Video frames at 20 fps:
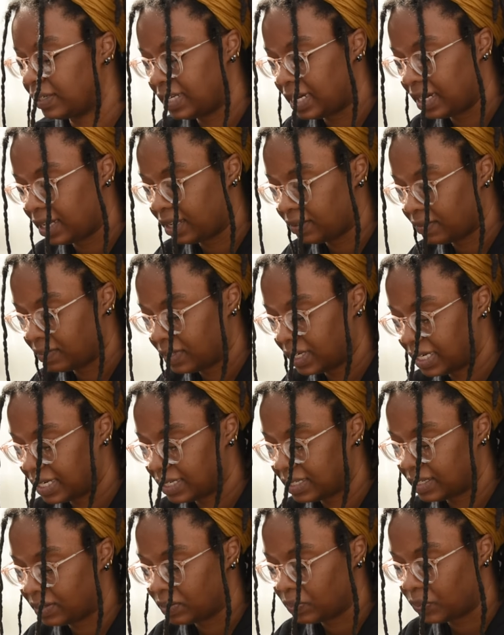Yeah, like I
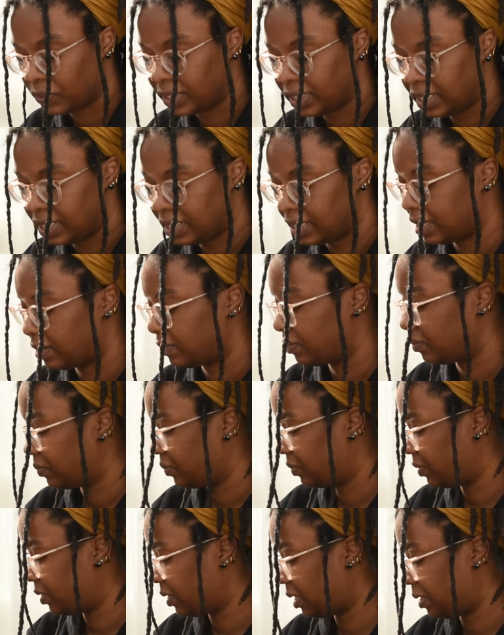said, pointed end down.
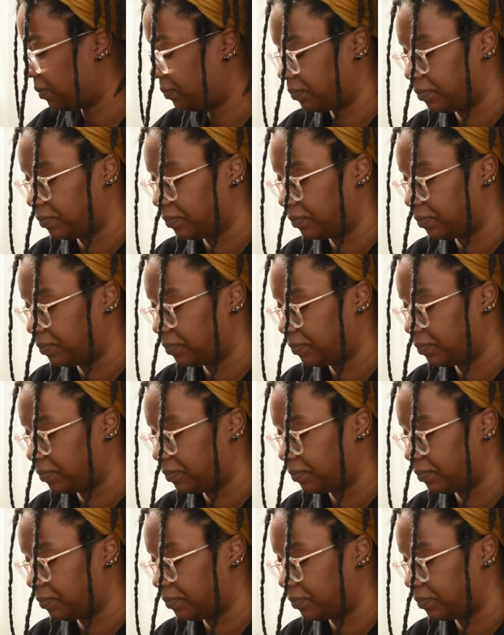Okay.